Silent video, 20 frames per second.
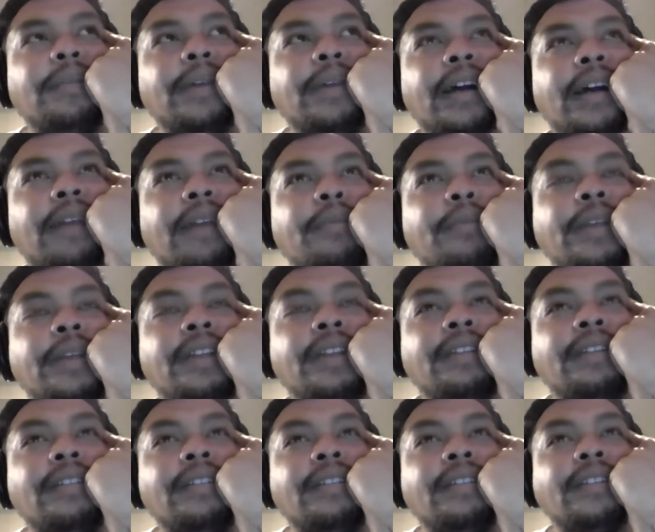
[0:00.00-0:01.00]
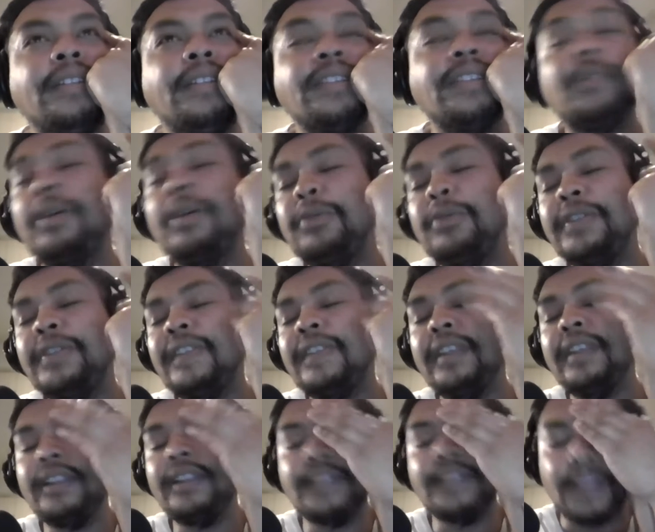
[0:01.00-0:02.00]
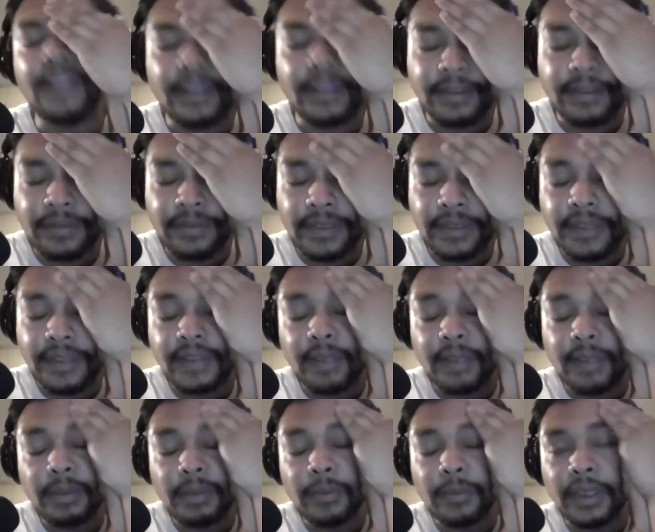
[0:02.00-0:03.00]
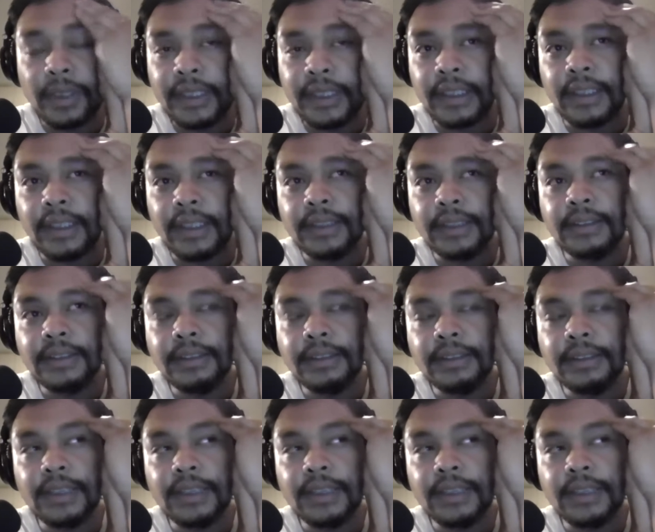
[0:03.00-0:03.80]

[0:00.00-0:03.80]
it's quite recent things, like things that I've been working on,